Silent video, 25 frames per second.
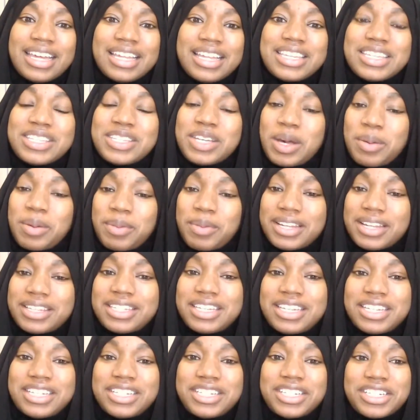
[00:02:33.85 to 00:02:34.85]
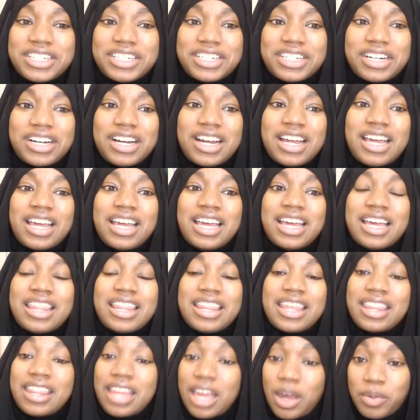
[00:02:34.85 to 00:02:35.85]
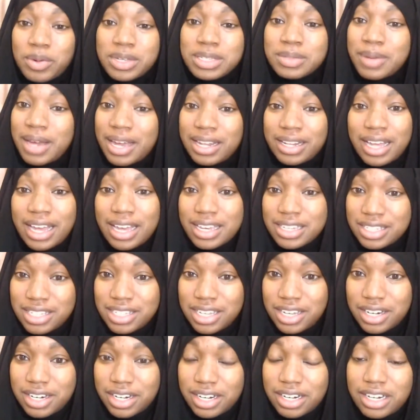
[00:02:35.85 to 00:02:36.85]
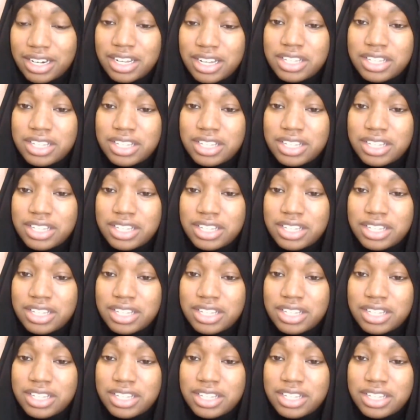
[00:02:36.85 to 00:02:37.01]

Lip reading: to tell my teacher that that was my last year.